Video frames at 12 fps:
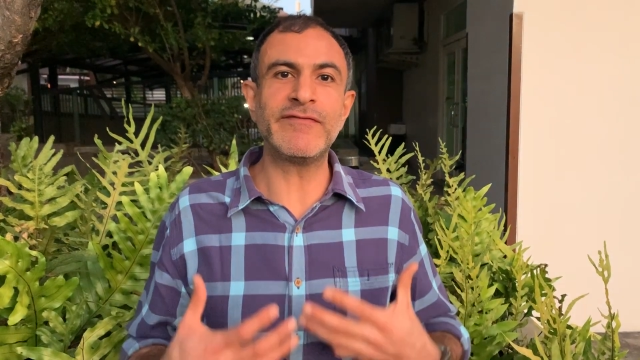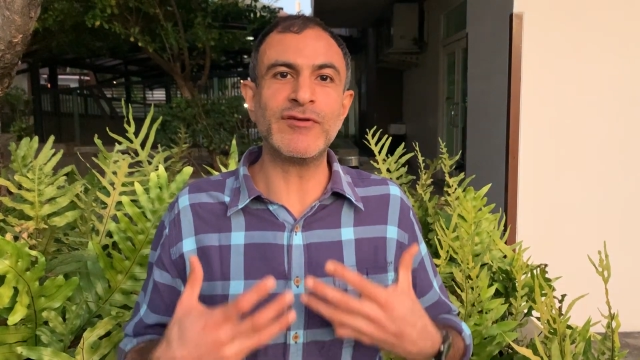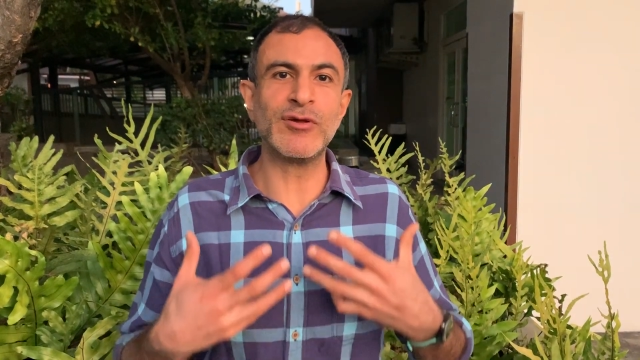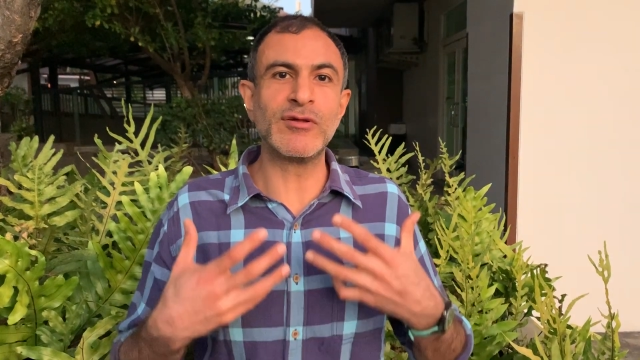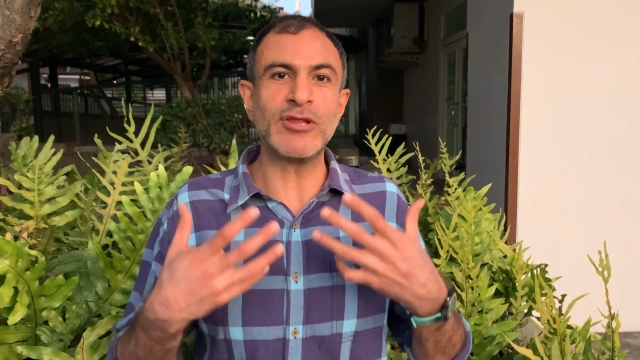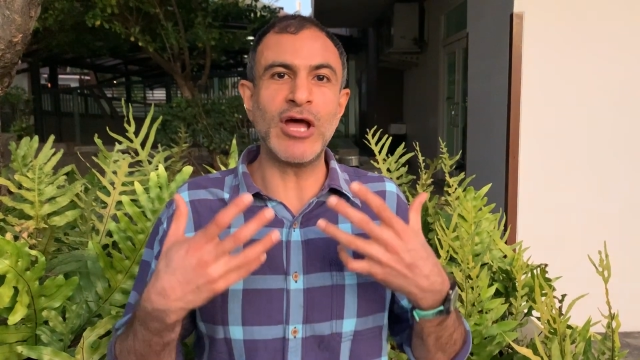
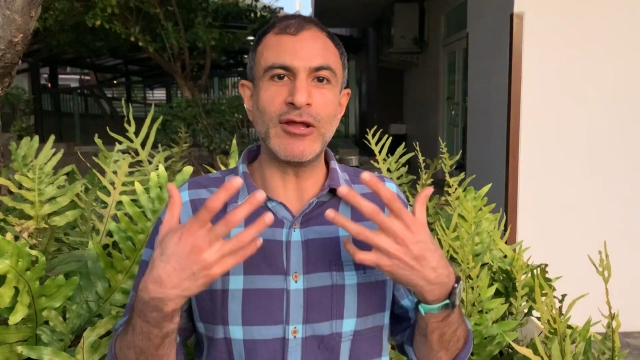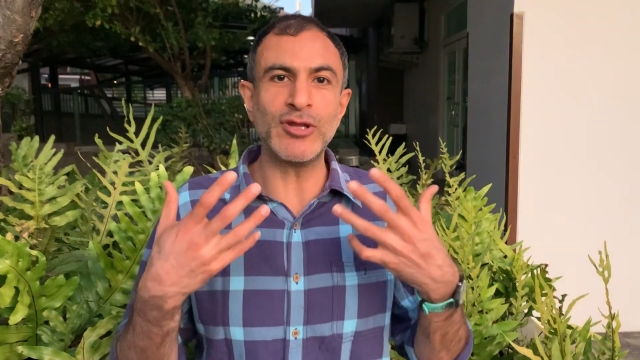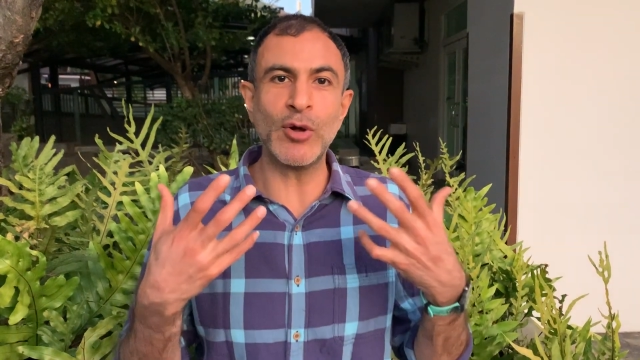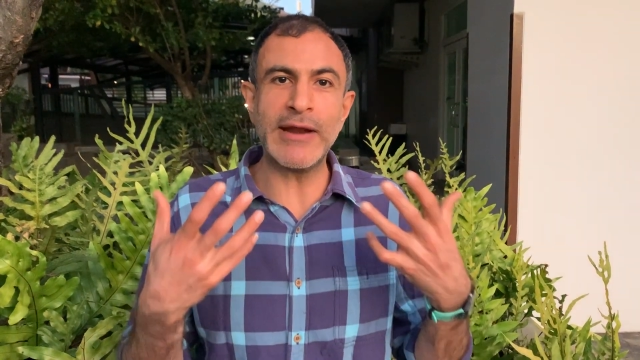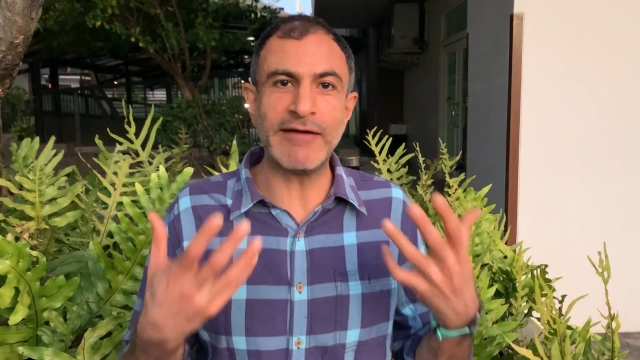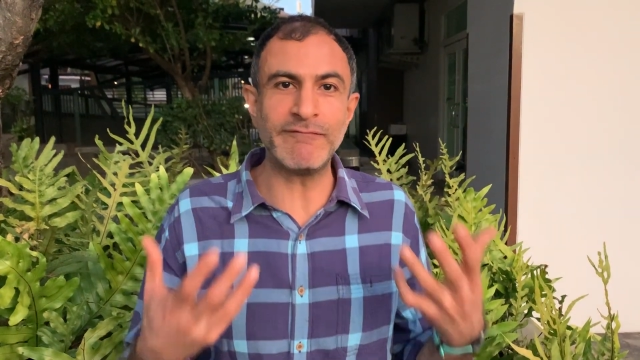you
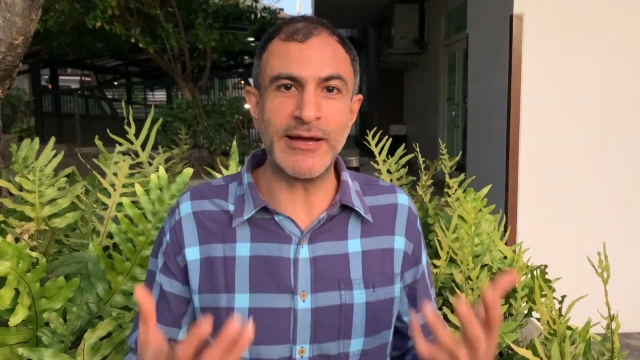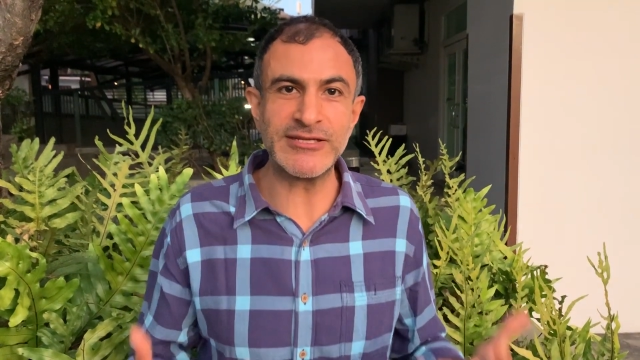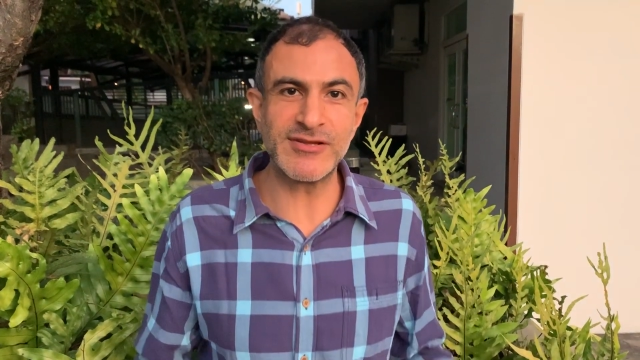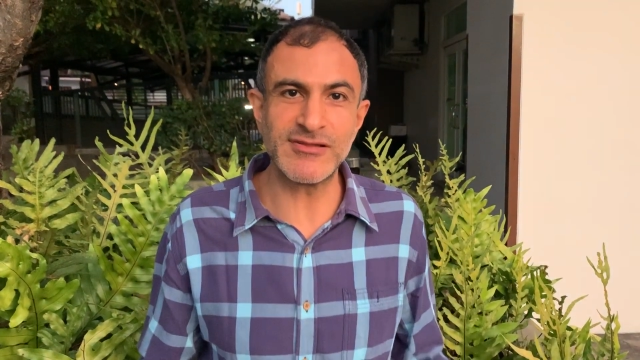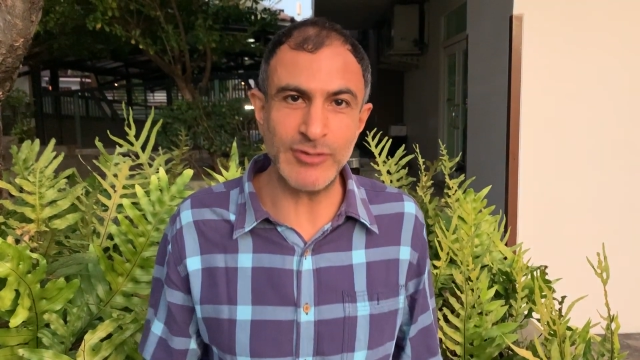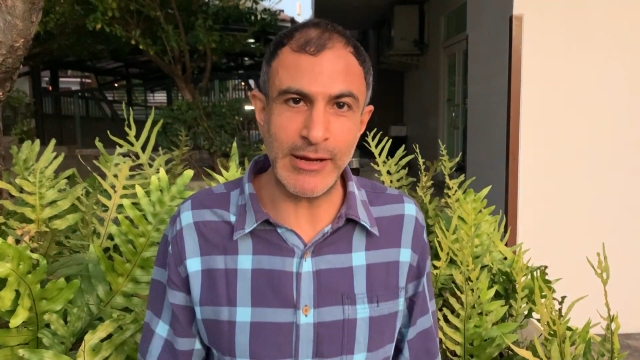don't have
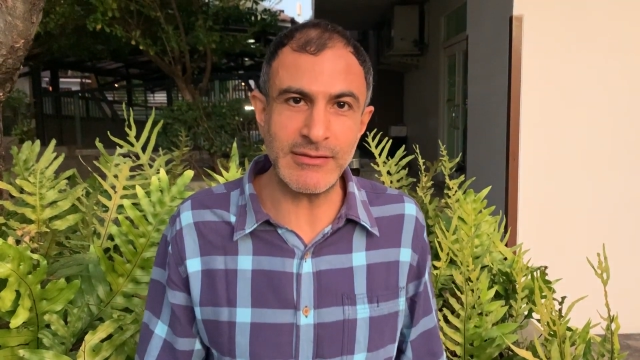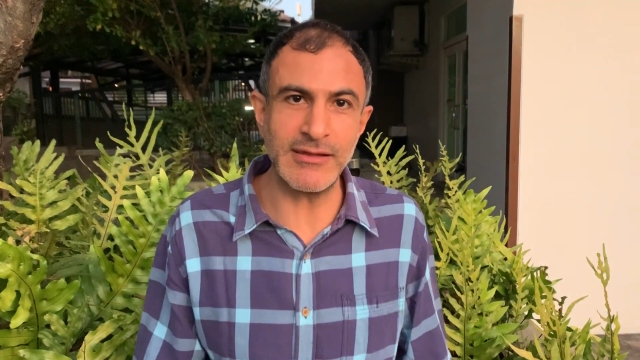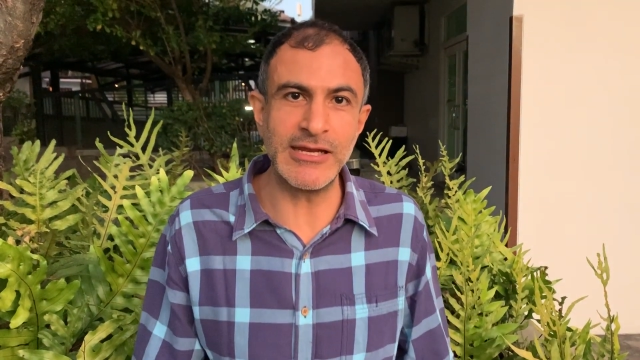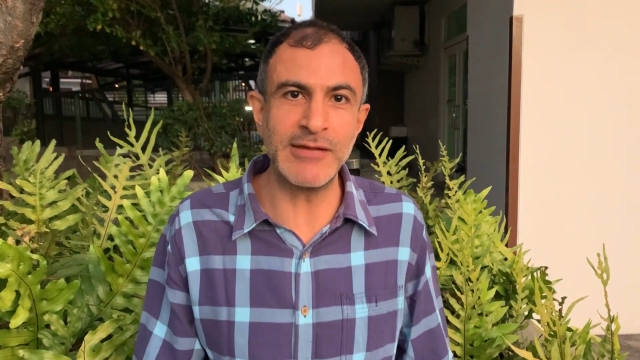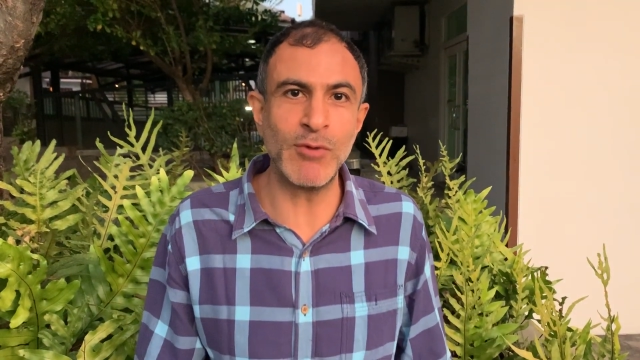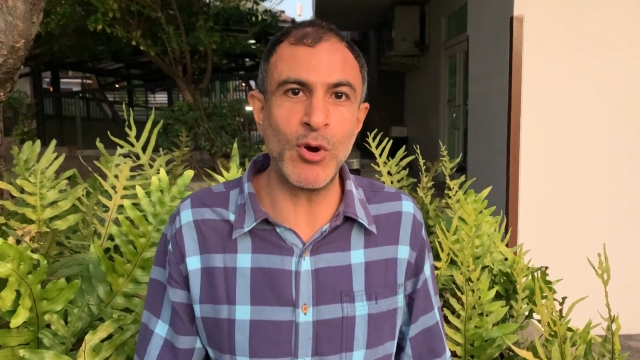much stress
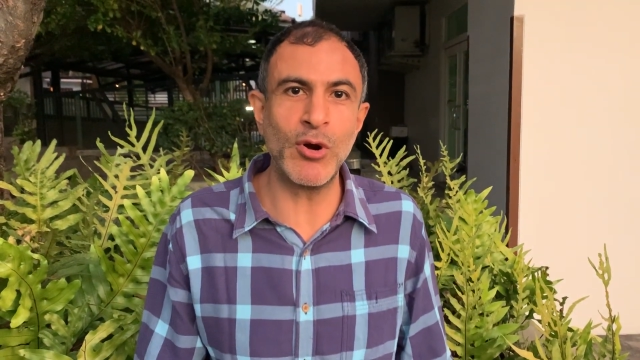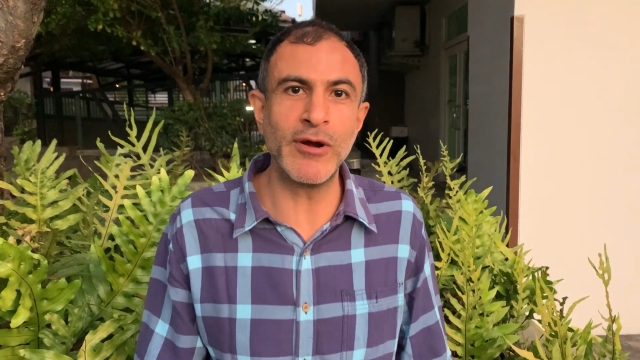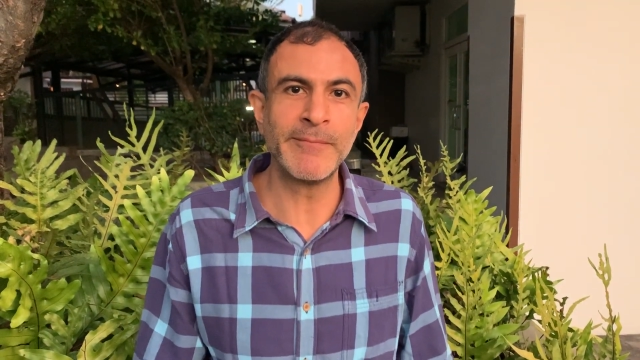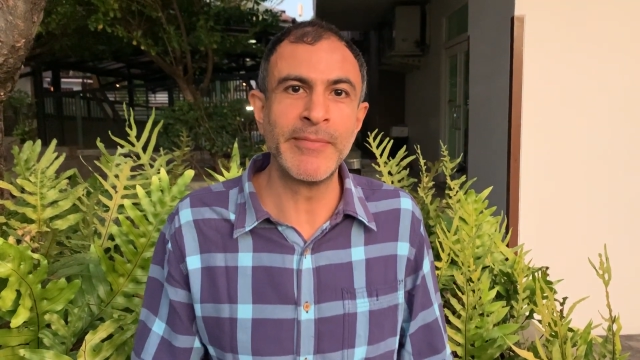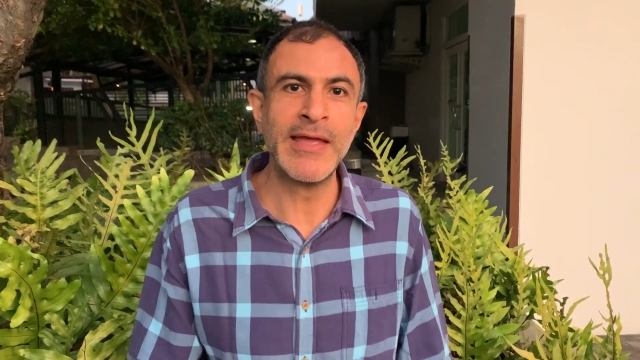anymore,